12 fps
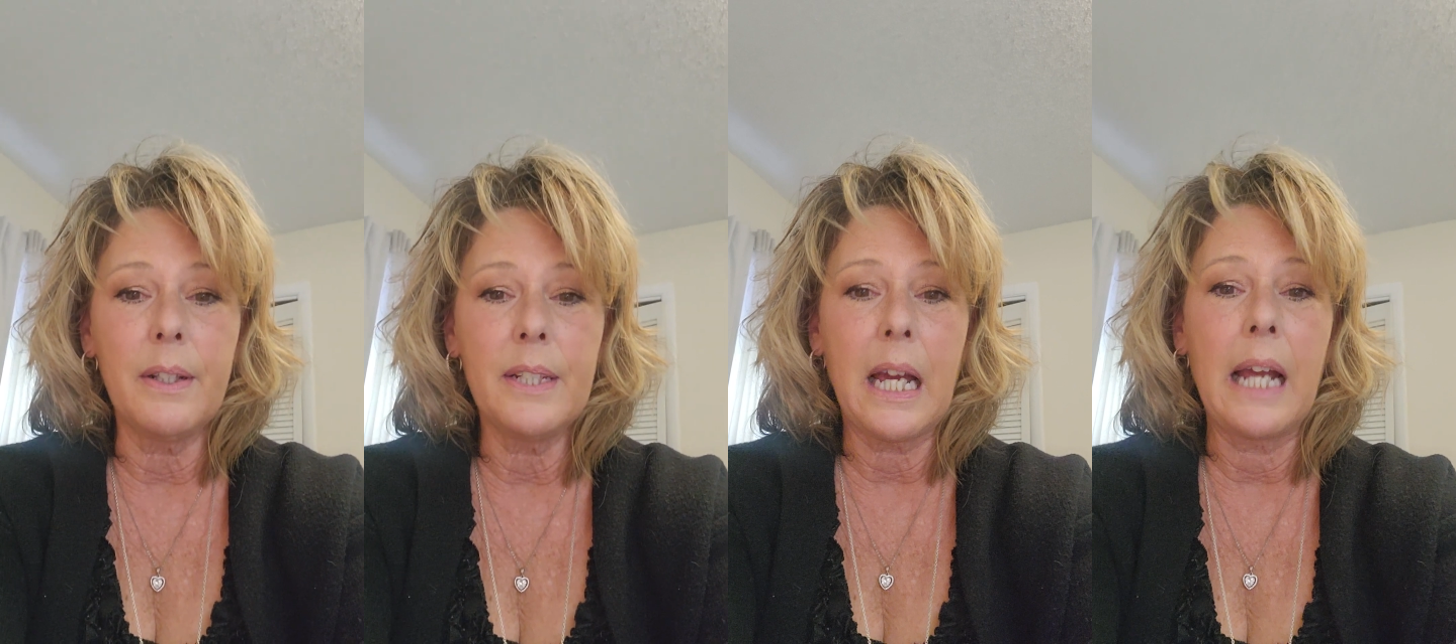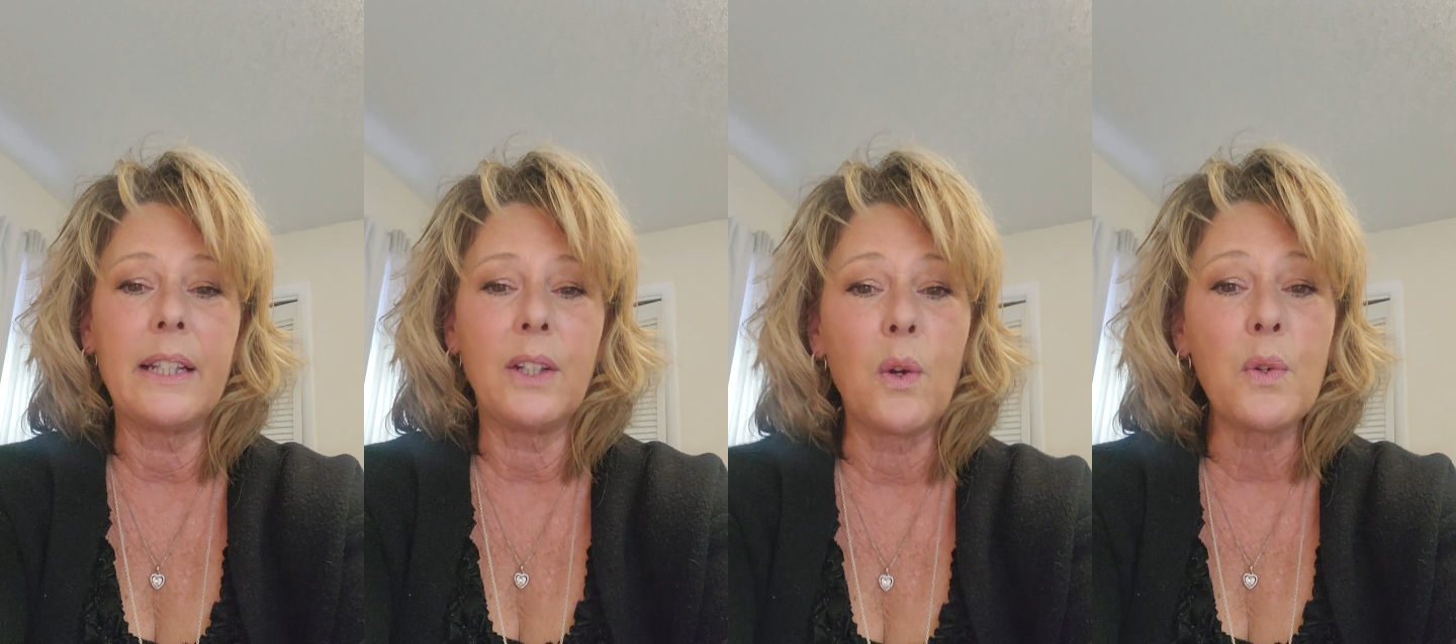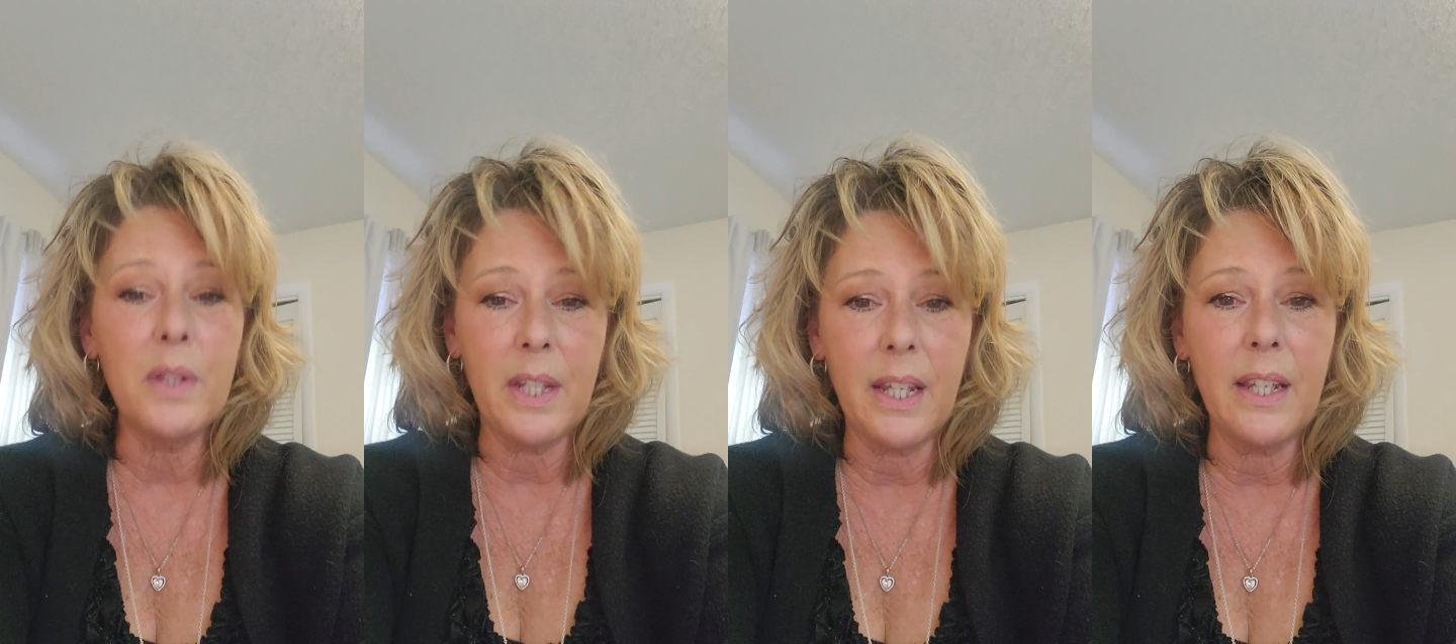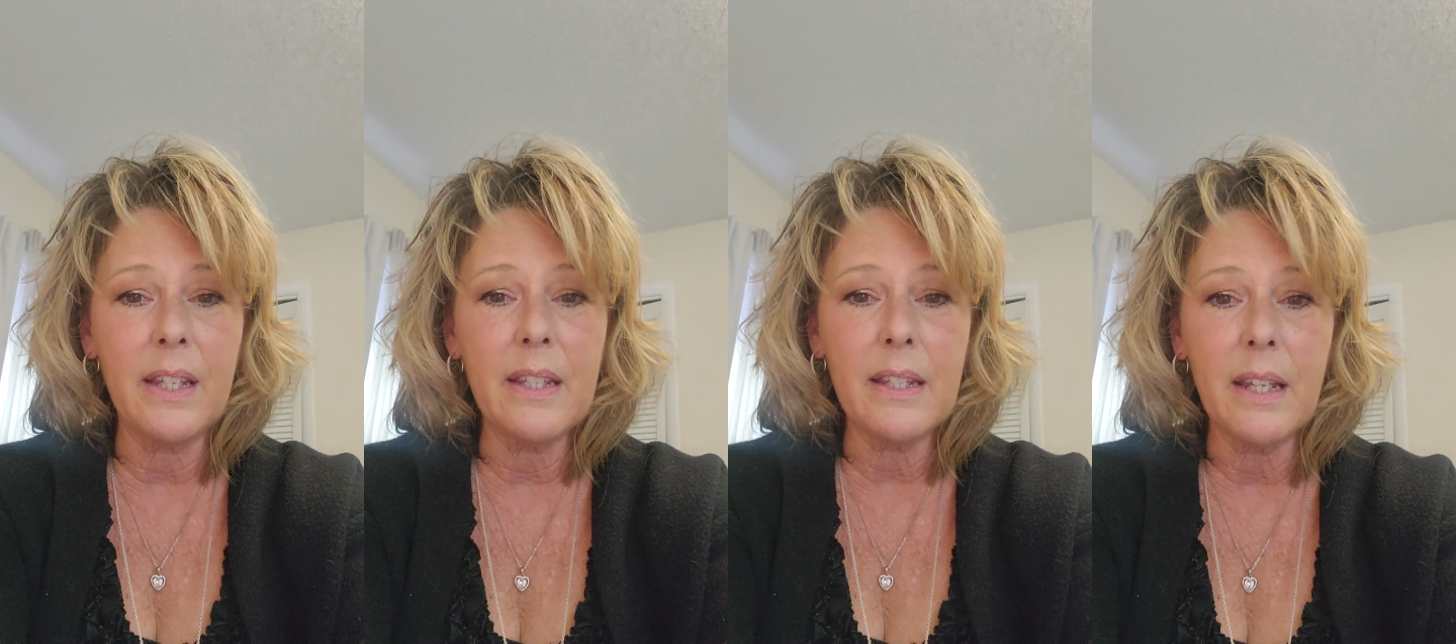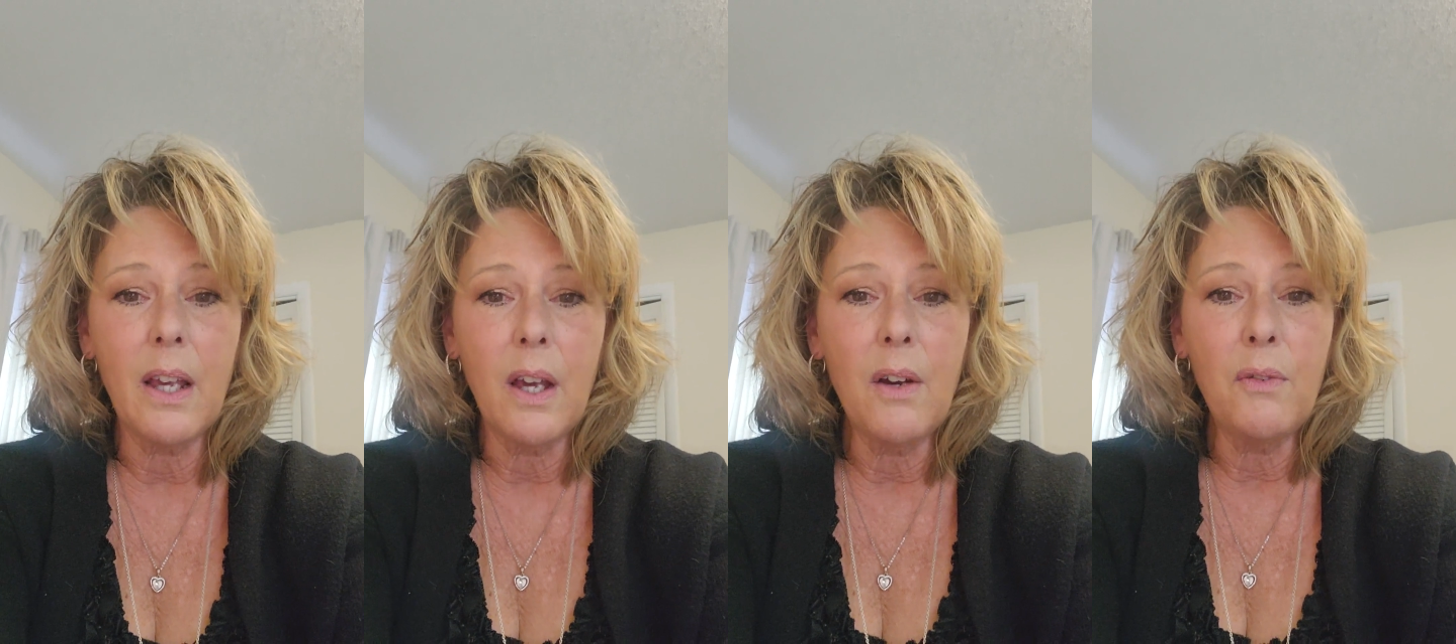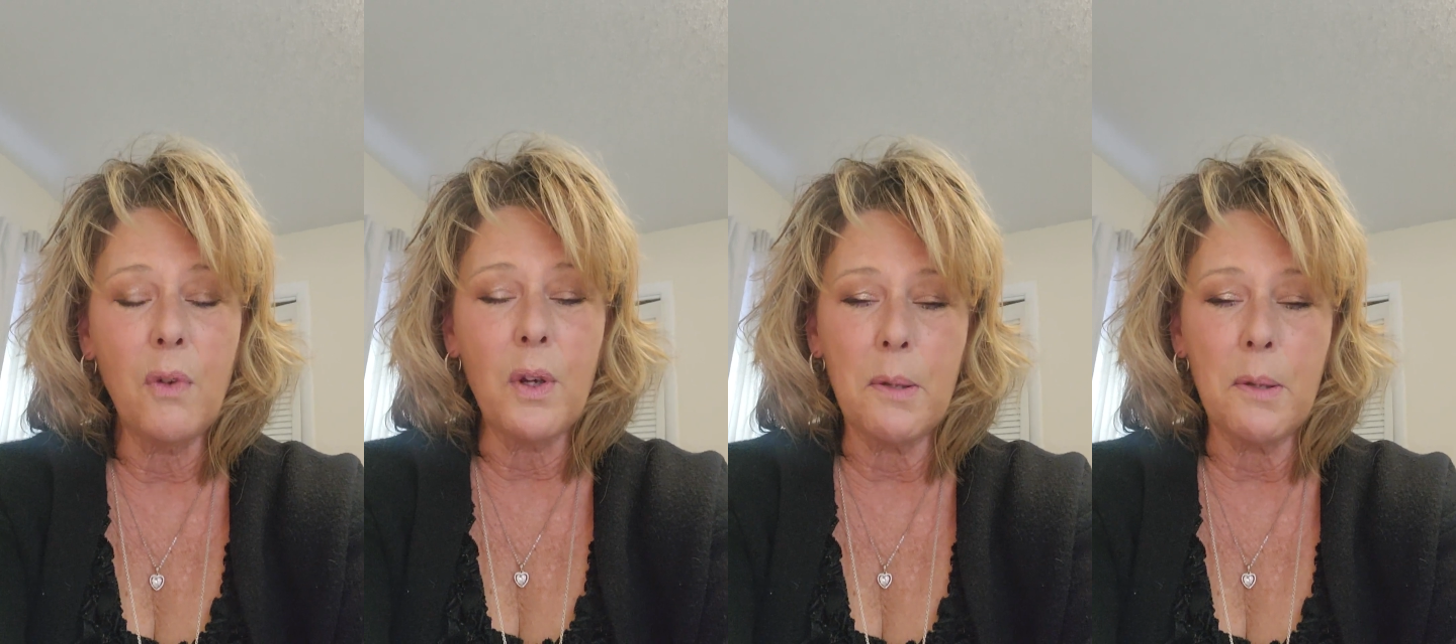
diagnoses for